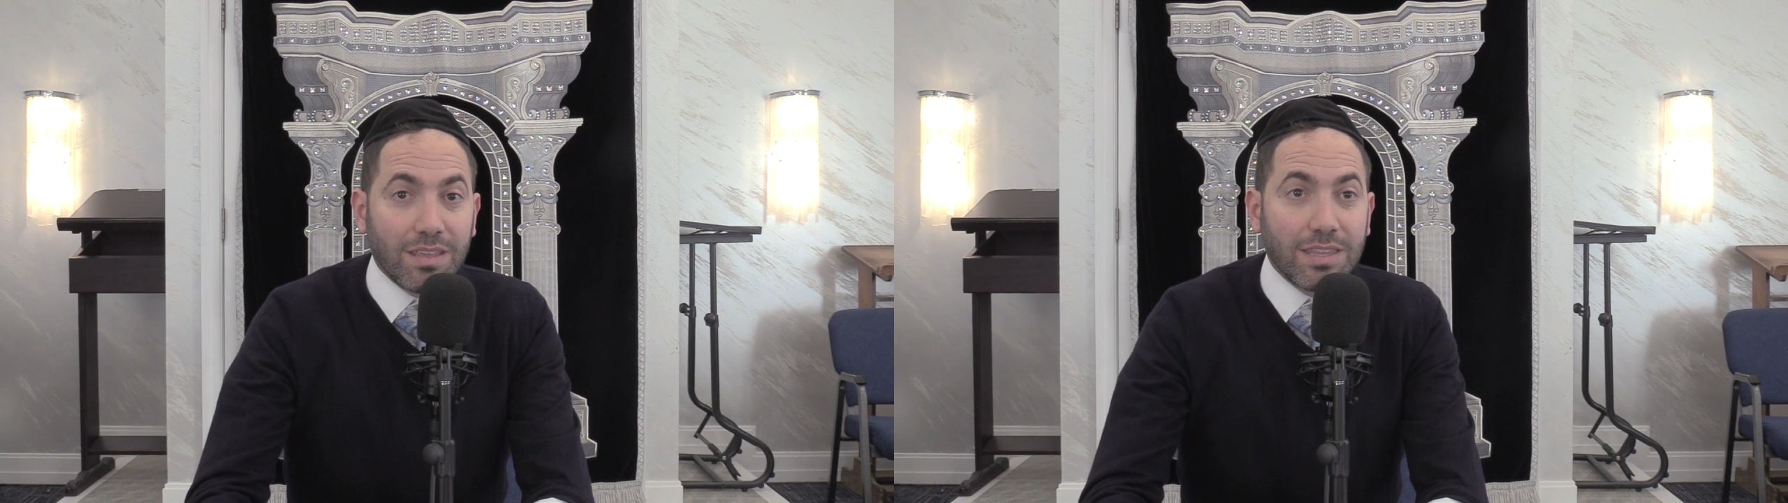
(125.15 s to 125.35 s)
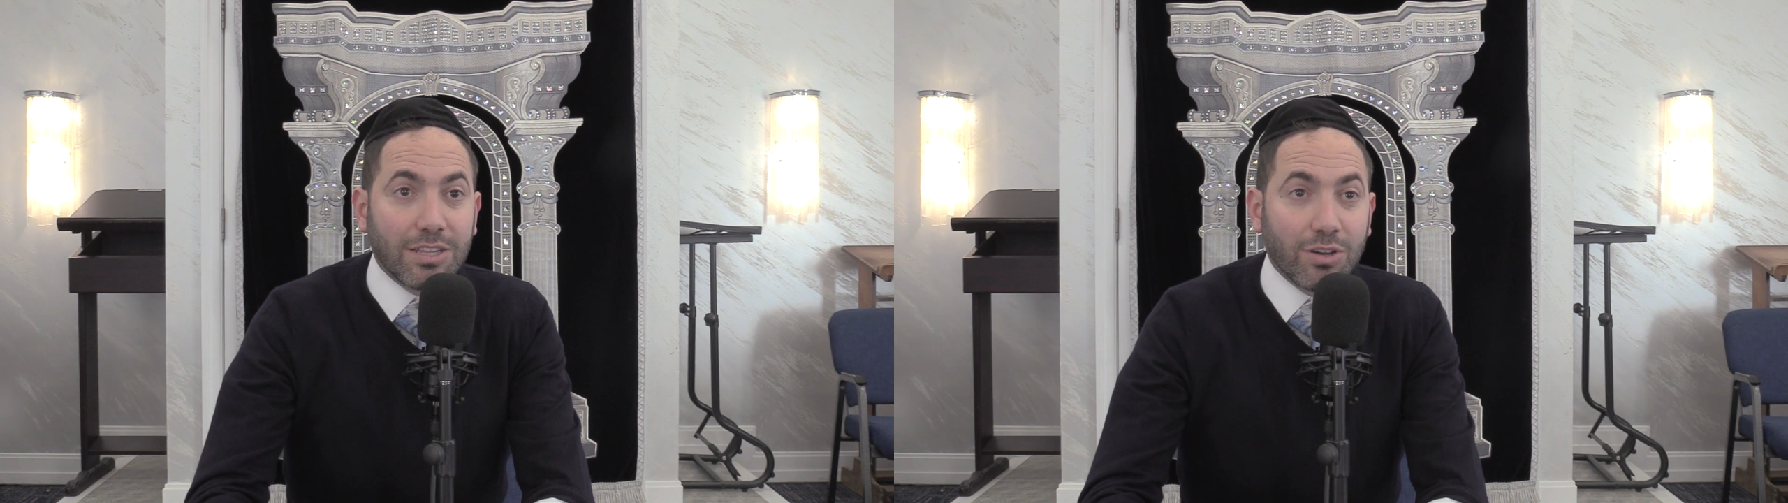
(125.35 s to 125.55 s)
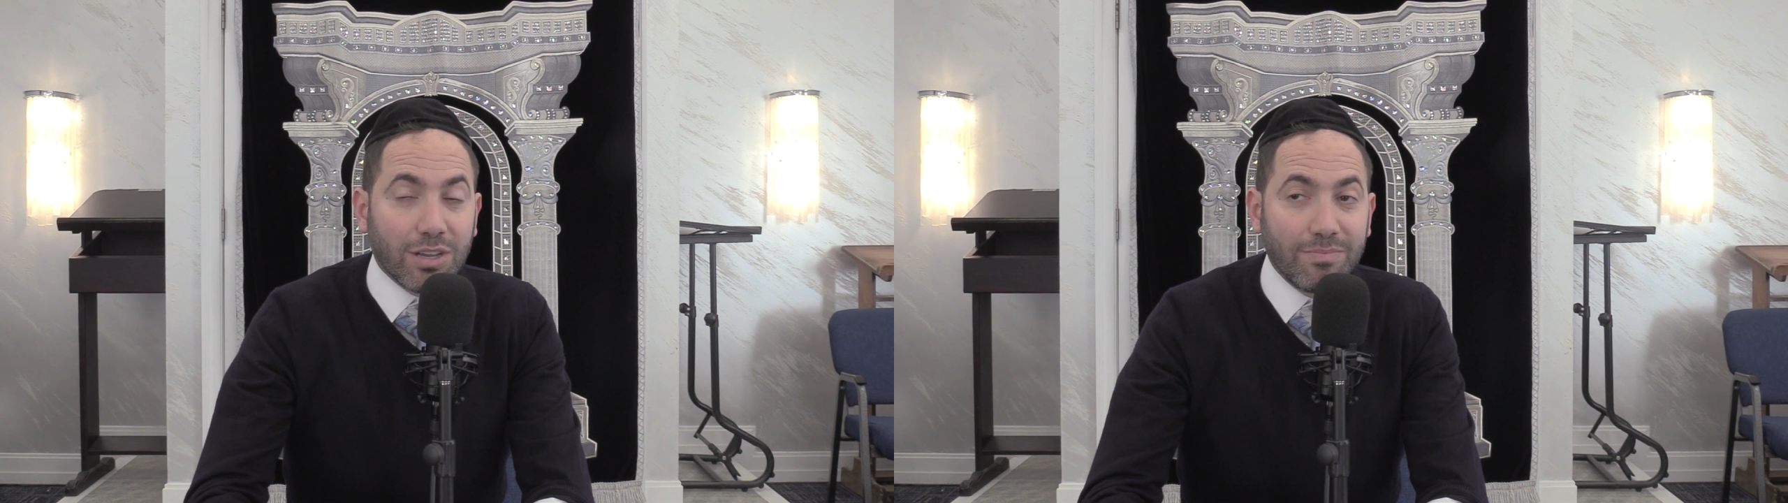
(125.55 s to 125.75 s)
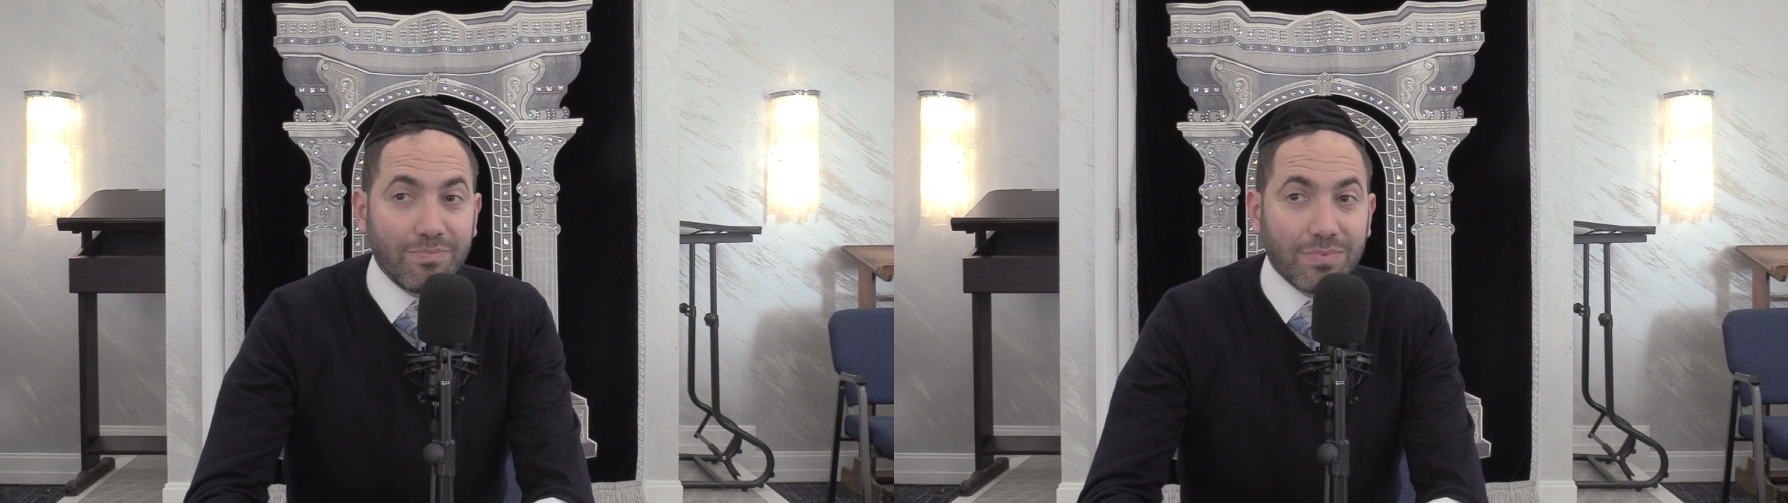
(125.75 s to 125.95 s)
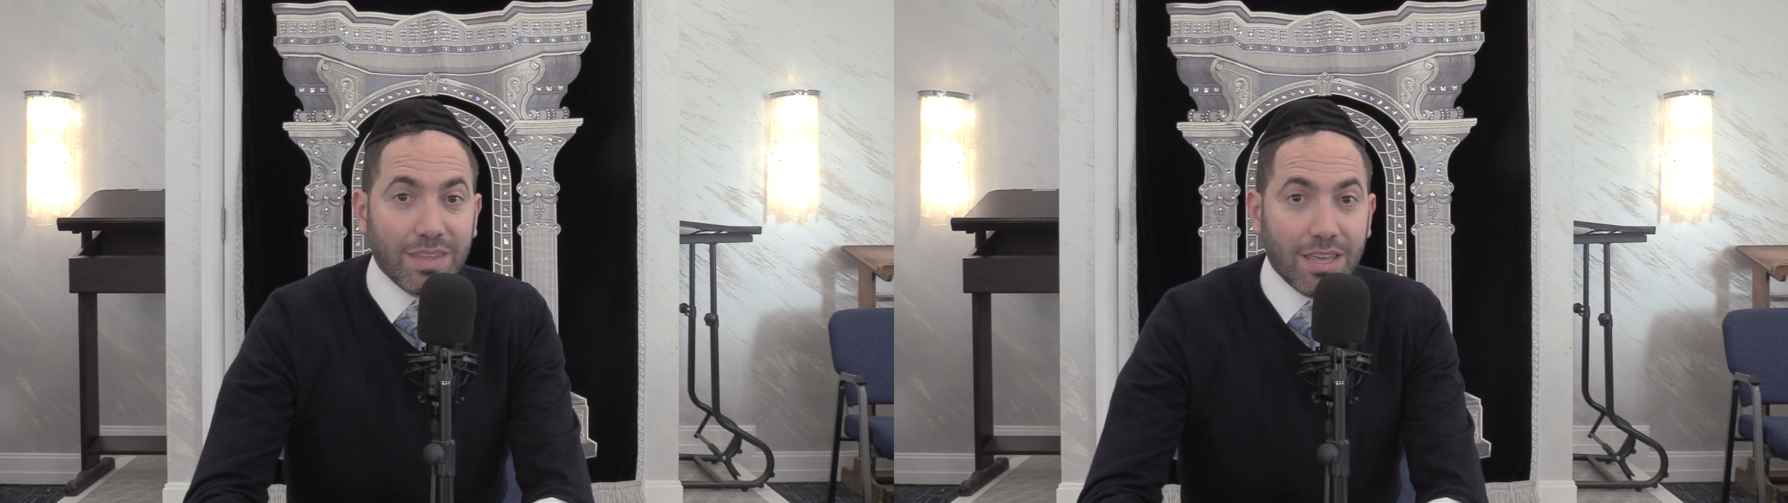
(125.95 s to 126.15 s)
They took
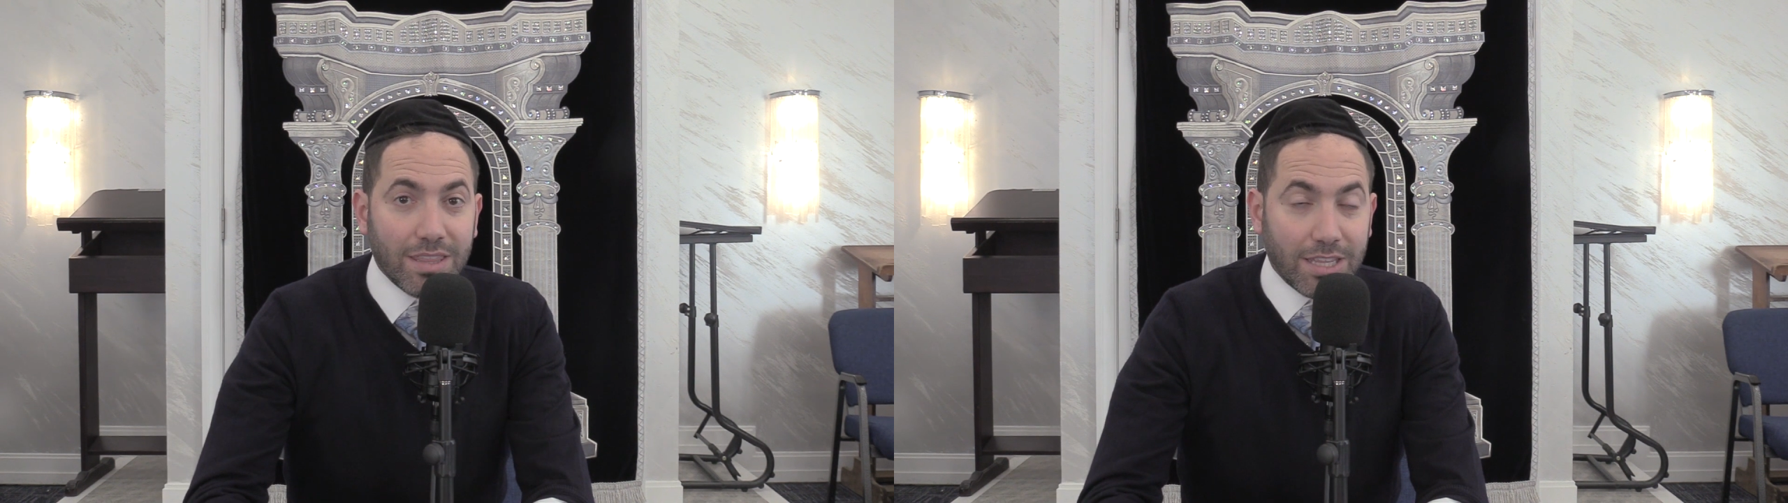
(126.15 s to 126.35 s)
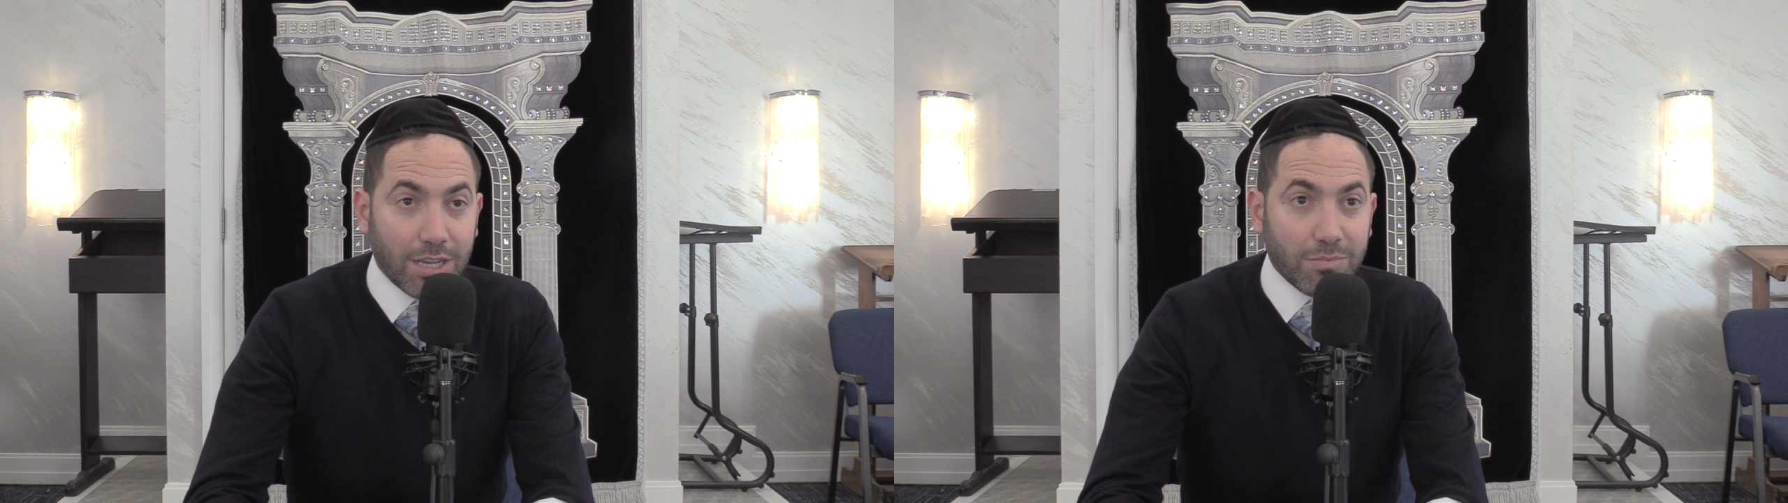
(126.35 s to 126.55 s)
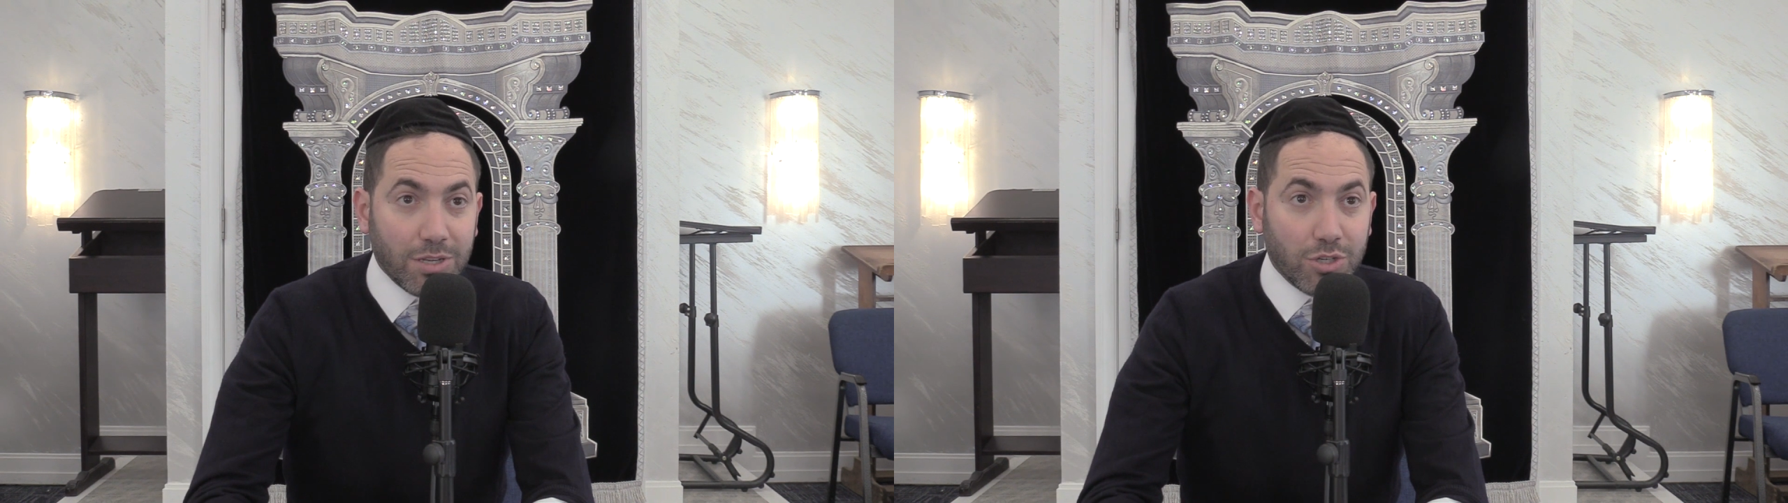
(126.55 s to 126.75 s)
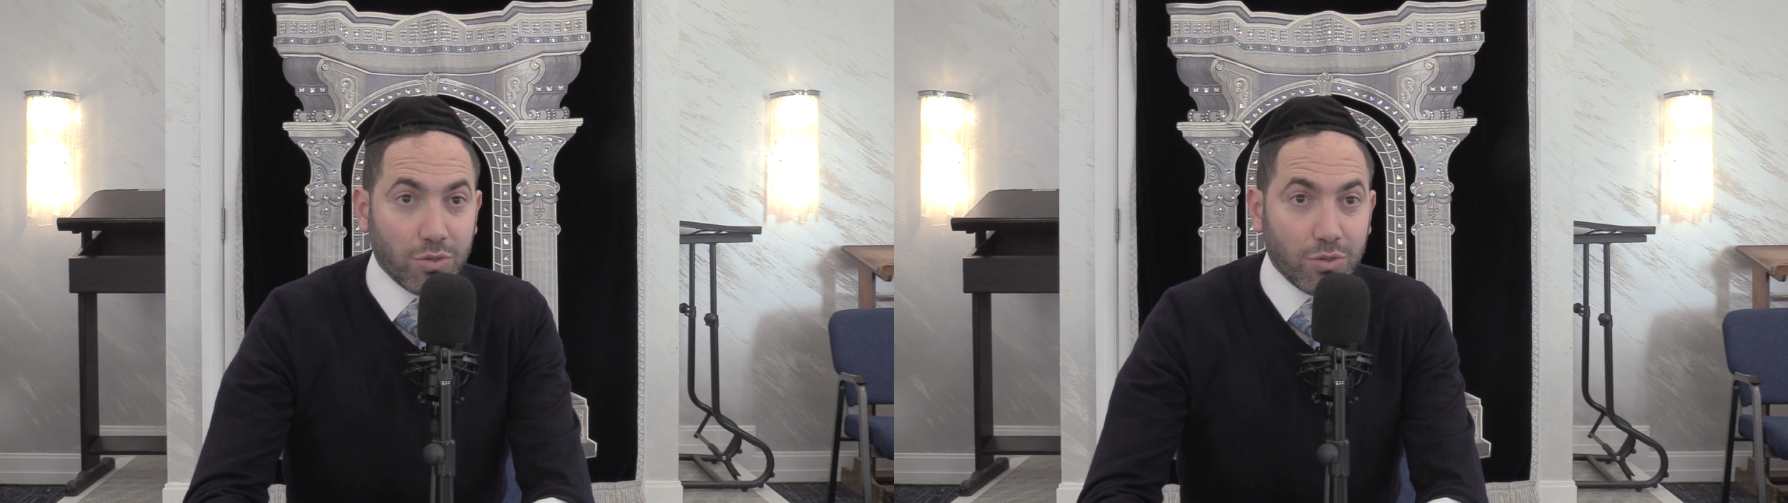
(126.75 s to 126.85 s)
him, they took him to the